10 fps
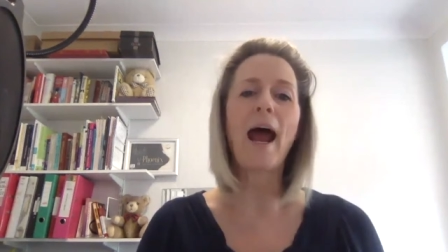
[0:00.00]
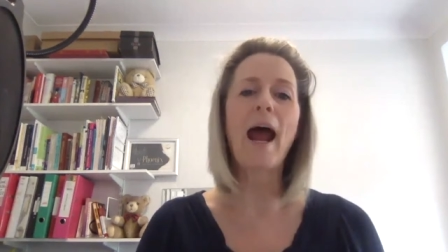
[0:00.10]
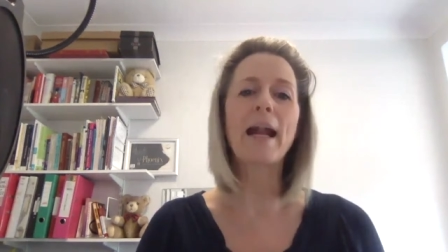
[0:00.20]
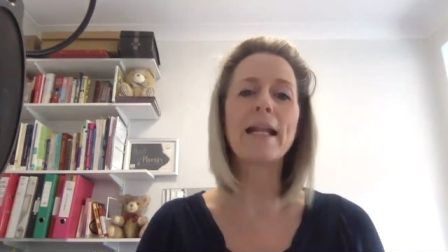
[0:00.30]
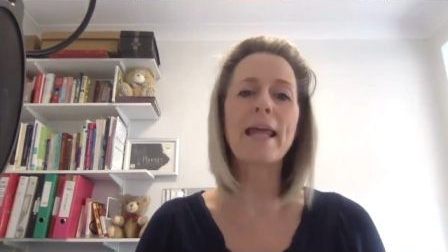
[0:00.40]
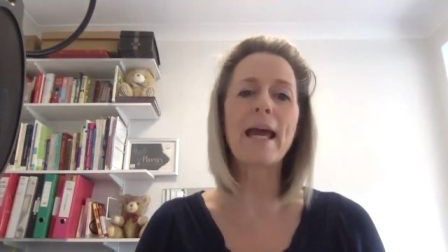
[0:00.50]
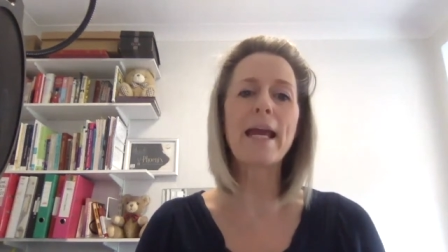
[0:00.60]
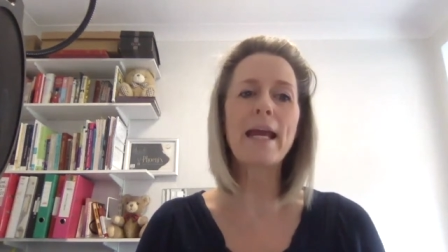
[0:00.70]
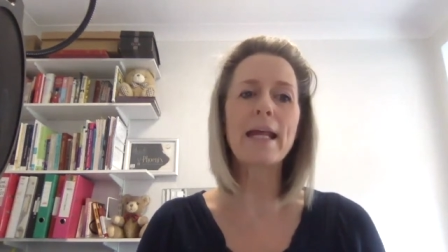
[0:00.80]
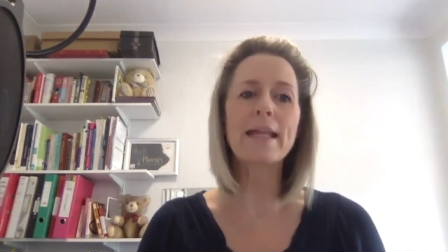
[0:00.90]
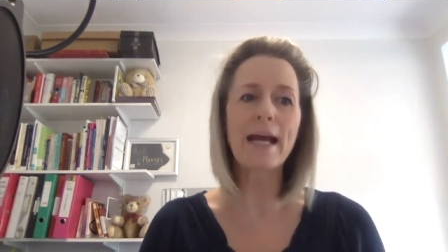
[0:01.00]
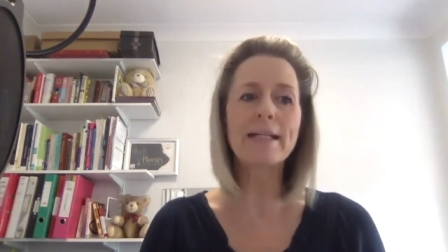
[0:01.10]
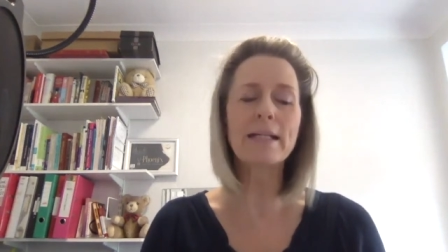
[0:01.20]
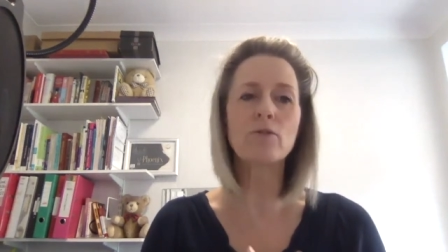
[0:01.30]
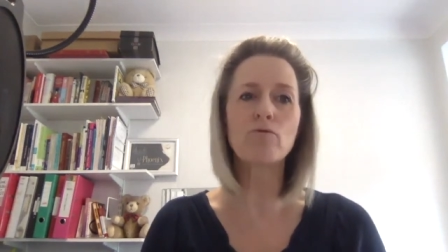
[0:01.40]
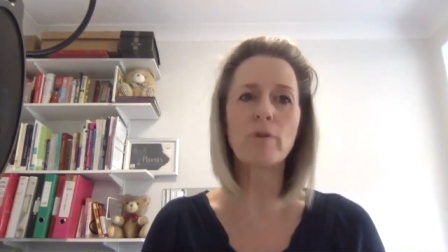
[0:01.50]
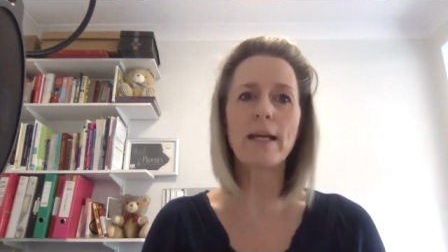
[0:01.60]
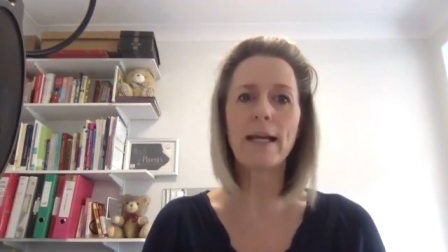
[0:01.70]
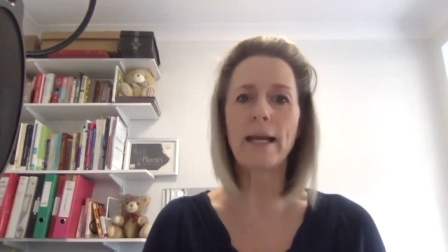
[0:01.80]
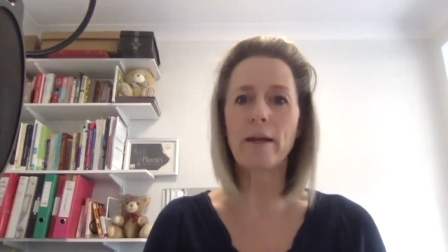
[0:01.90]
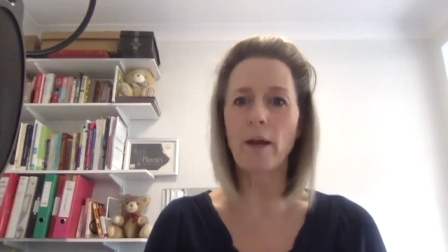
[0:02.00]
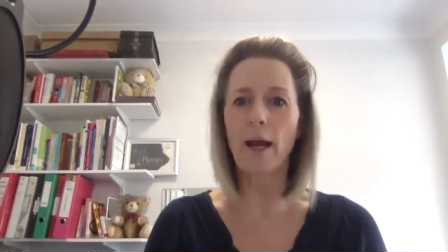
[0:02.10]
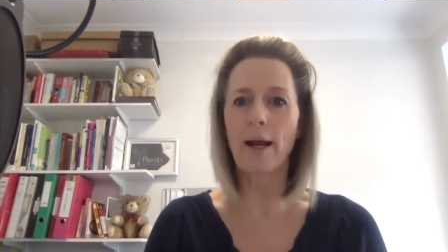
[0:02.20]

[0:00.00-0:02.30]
And that is really